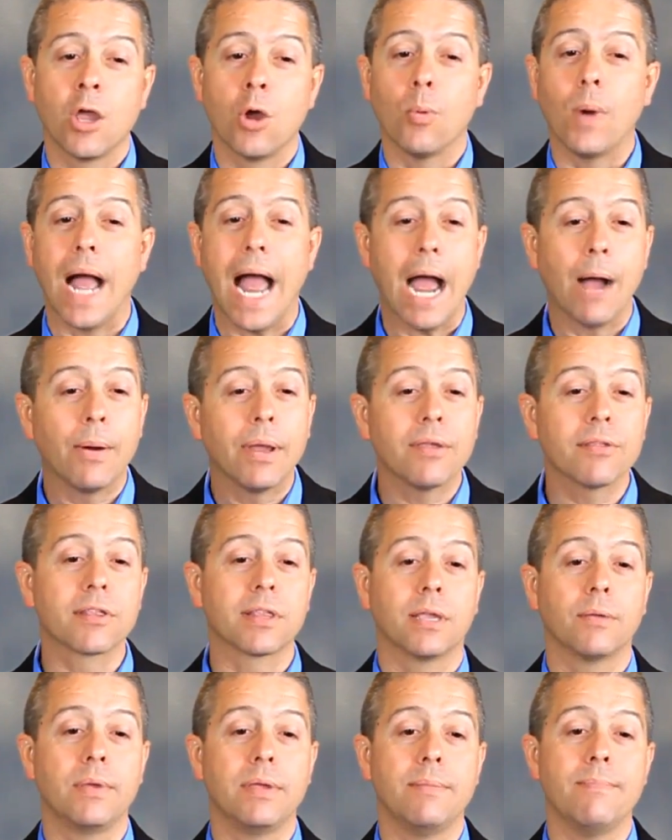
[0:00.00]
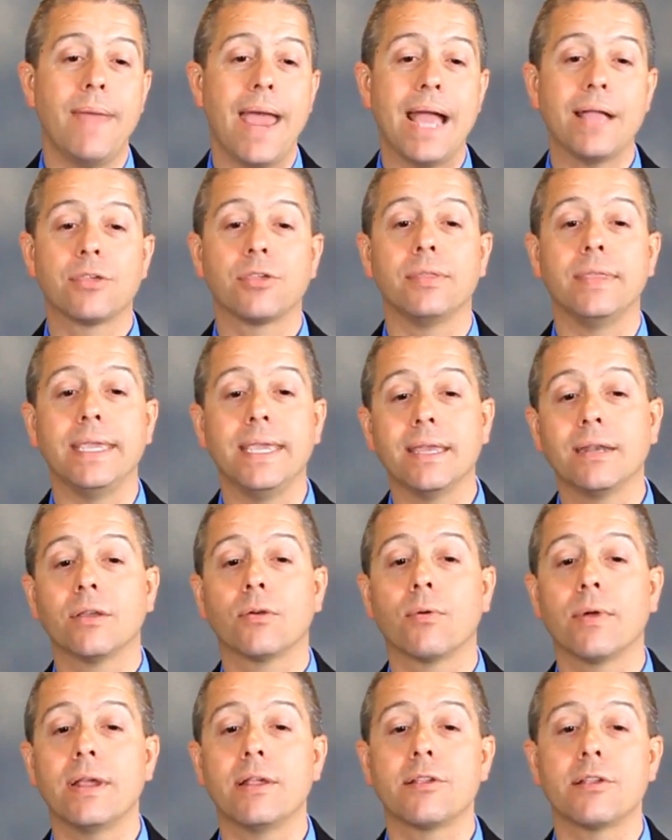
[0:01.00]
Well, how else can we match the
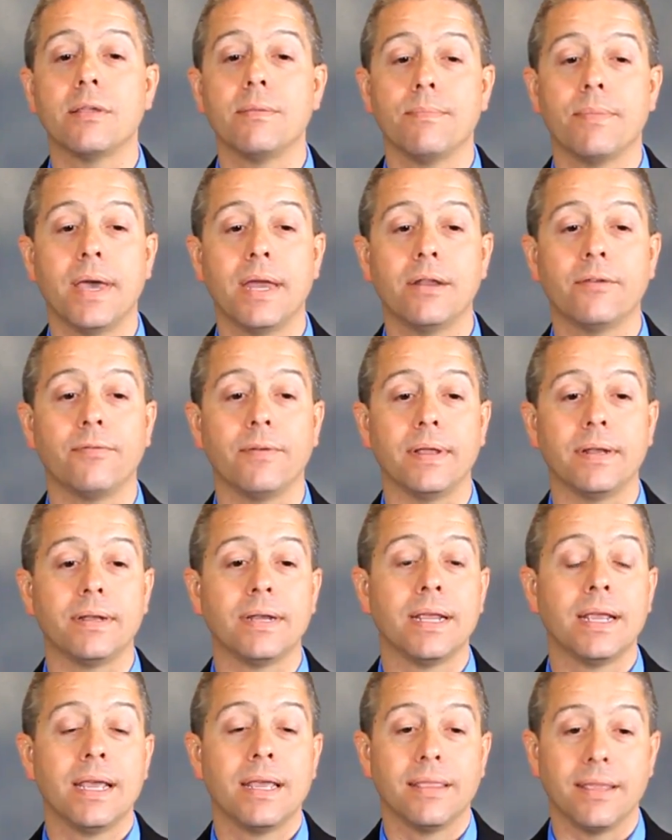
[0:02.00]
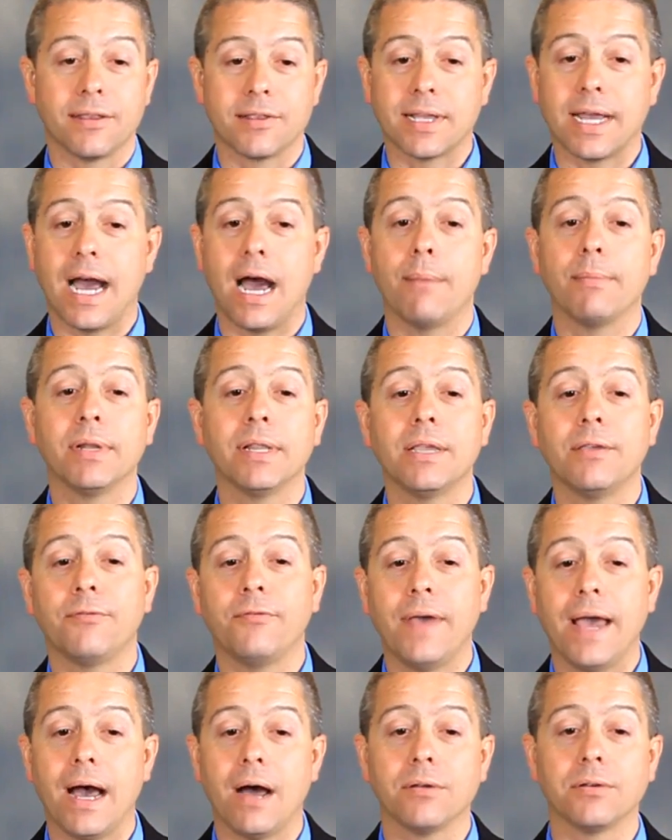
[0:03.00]
increasing benefit that's commonly
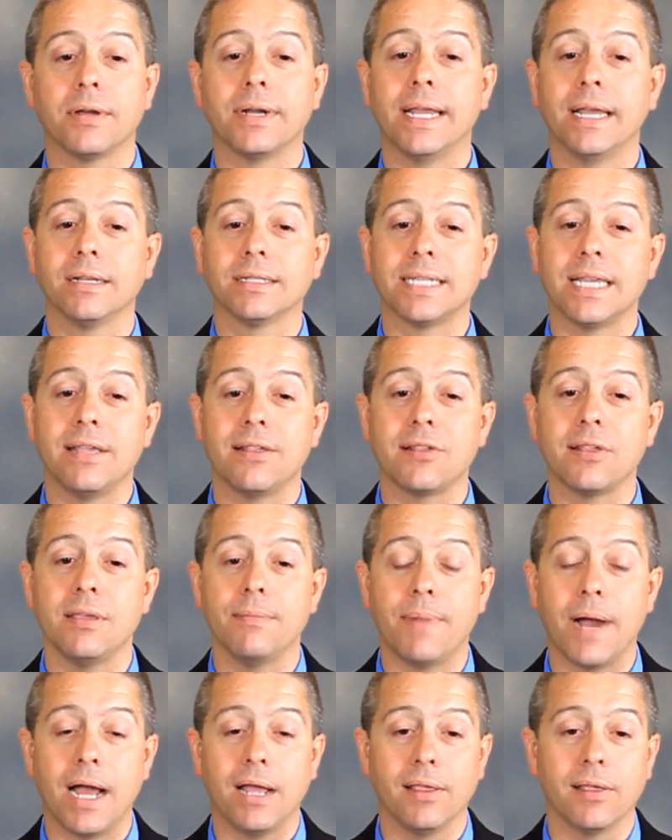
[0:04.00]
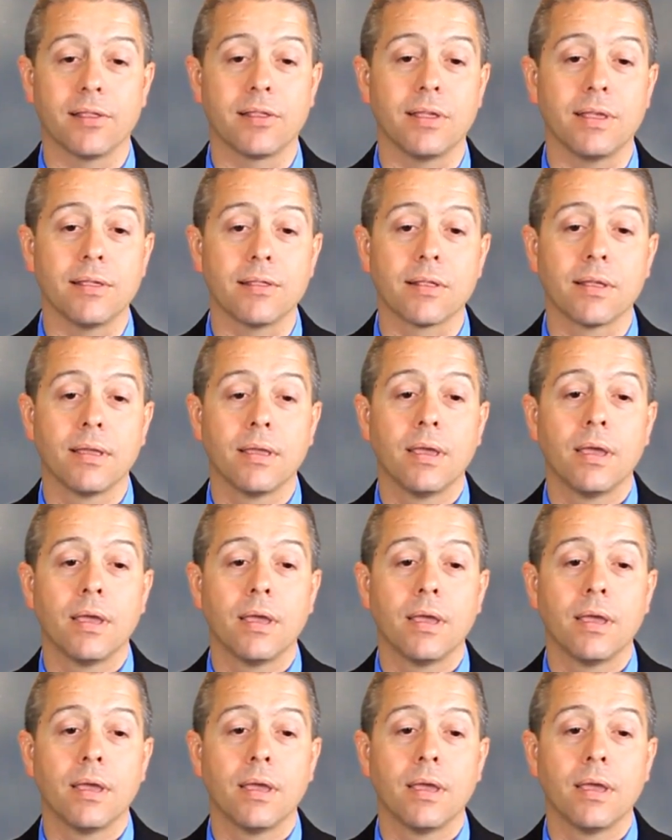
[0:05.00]
found on LTC policies?